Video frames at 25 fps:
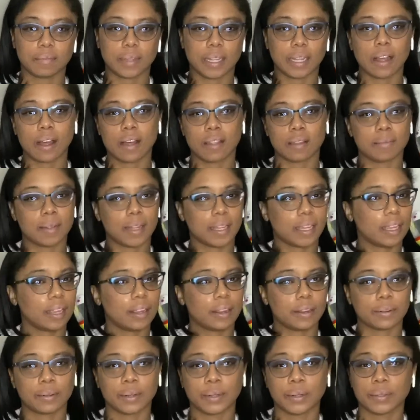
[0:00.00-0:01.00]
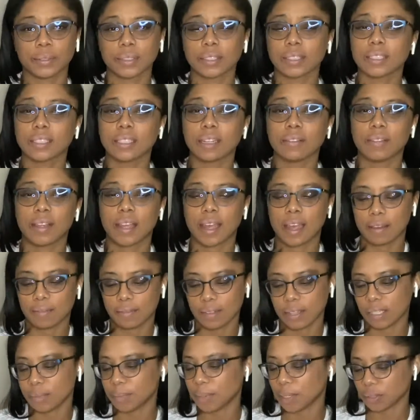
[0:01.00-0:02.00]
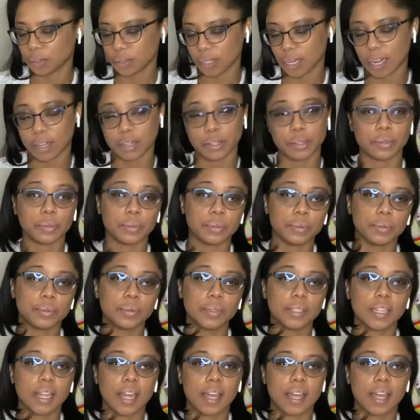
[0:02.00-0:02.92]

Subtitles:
they call them heroes and stuff, they have these special tattoos,